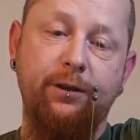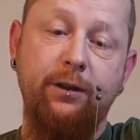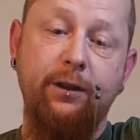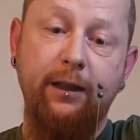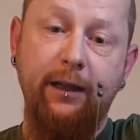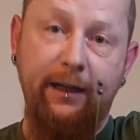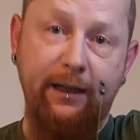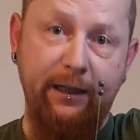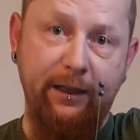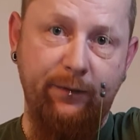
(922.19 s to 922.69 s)
You
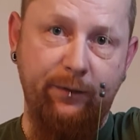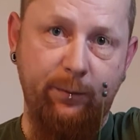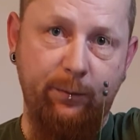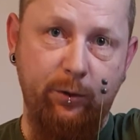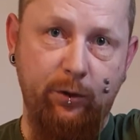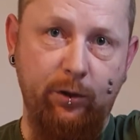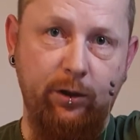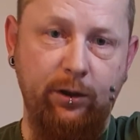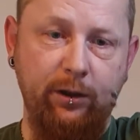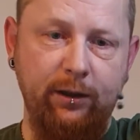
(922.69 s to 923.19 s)
can't have them
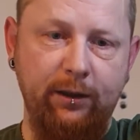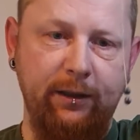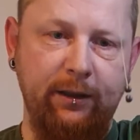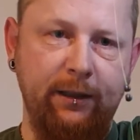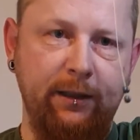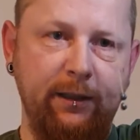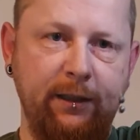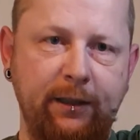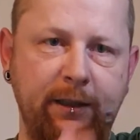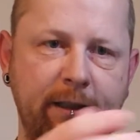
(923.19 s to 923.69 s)
all
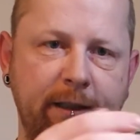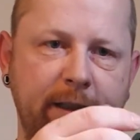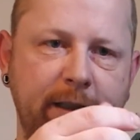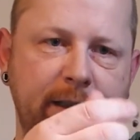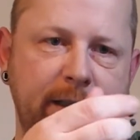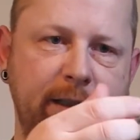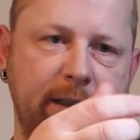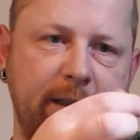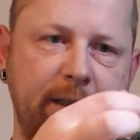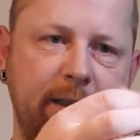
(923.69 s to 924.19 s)

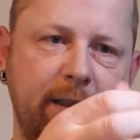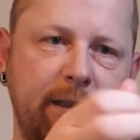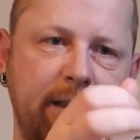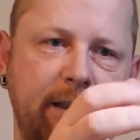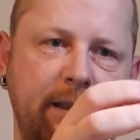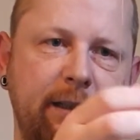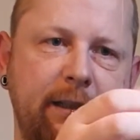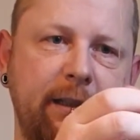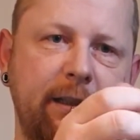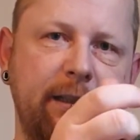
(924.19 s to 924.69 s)

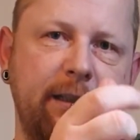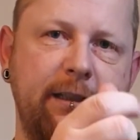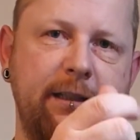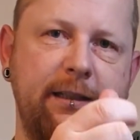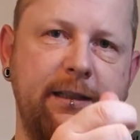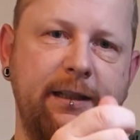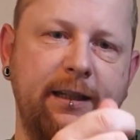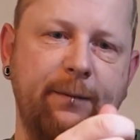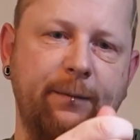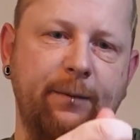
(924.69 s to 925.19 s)
at the
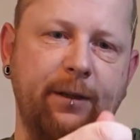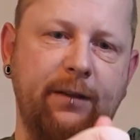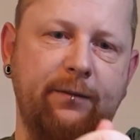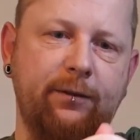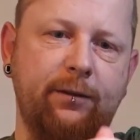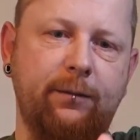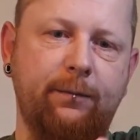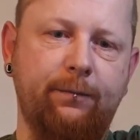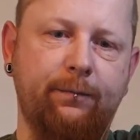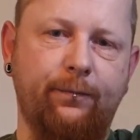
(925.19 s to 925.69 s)
same level.